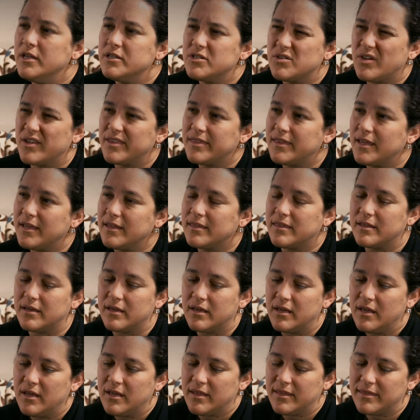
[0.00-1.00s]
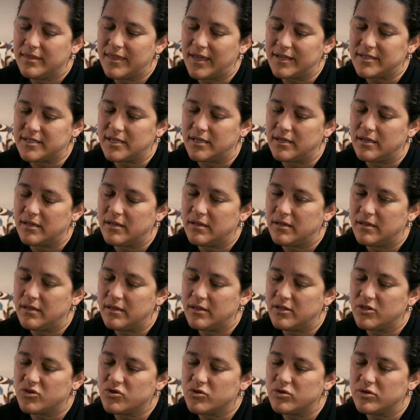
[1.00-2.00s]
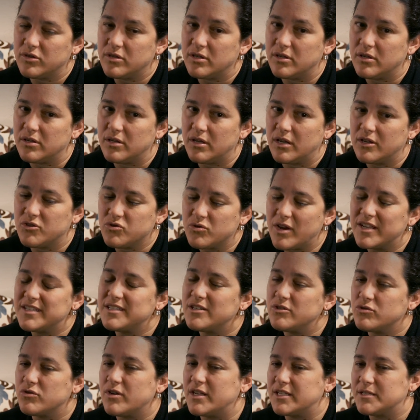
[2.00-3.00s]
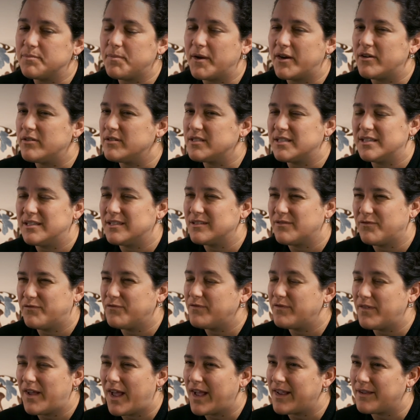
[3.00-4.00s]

So I think that that's a the, the addressing transparency is